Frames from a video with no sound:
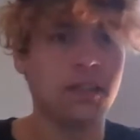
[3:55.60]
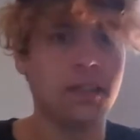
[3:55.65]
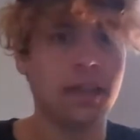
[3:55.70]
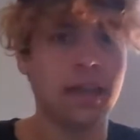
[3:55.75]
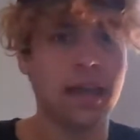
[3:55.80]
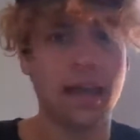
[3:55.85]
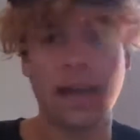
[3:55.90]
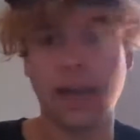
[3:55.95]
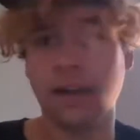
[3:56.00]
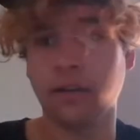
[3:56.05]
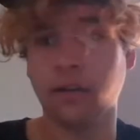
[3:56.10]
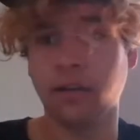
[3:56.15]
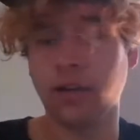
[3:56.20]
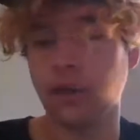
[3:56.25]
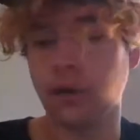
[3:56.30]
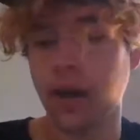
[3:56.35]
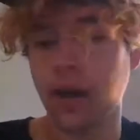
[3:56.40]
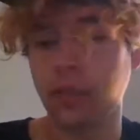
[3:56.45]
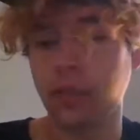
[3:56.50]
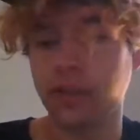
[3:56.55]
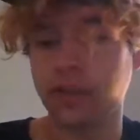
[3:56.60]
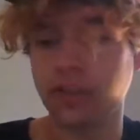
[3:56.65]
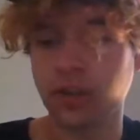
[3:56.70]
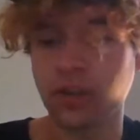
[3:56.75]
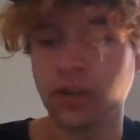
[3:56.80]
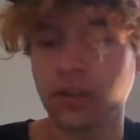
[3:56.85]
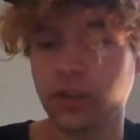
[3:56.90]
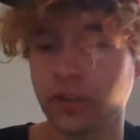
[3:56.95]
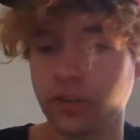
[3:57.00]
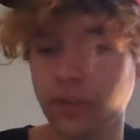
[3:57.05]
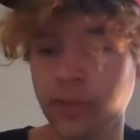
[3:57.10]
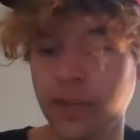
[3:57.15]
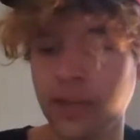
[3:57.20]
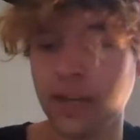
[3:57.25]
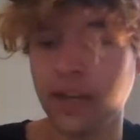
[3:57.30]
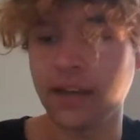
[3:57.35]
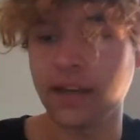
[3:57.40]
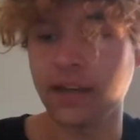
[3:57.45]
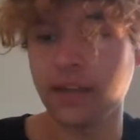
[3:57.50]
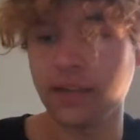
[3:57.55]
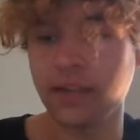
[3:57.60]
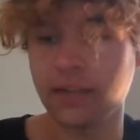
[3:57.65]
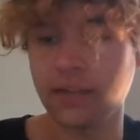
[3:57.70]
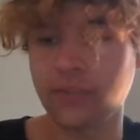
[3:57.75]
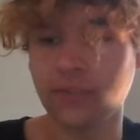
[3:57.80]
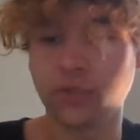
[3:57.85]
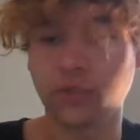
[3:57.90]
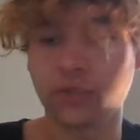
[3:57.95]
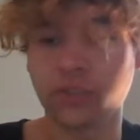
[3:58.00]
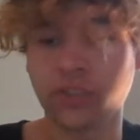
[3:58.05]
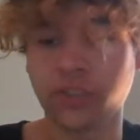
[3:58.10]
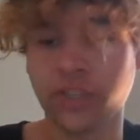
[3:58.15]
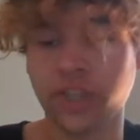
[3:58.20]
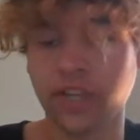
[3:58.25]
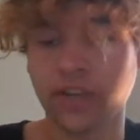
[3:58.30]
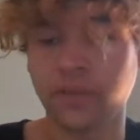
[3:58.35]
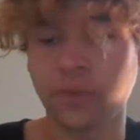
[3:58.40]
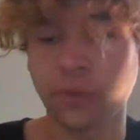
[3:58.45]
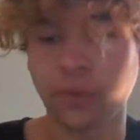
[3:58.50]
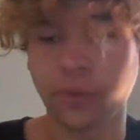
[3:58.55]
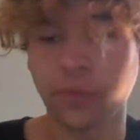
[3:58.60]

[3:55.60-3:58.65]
I don't know how much longer he'll be at Georgia Tech for,